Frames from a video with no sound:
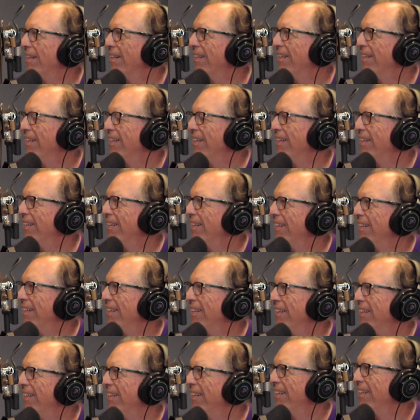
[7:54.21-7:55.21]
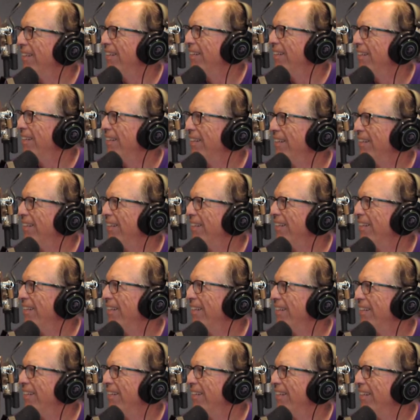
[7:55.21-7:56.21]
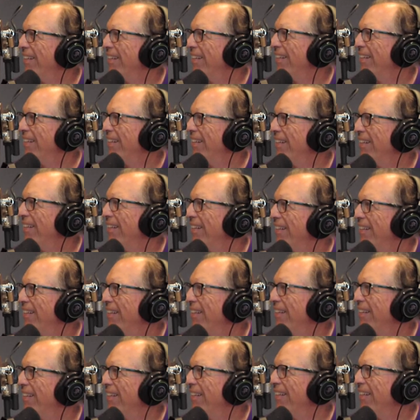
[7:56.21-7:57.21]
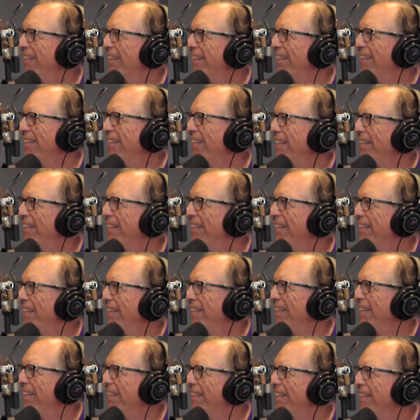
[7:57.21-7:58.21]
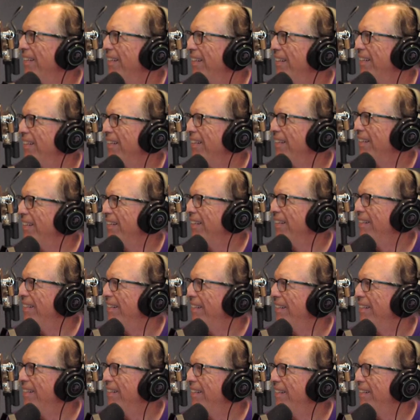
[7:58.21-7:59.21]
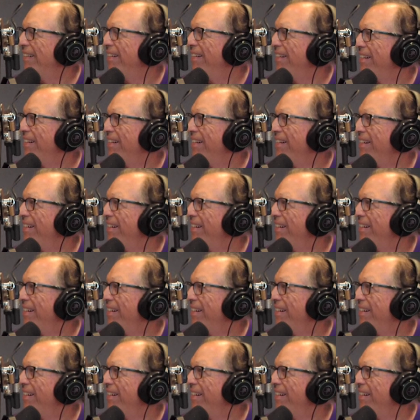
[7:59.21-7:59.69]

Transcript: (silent)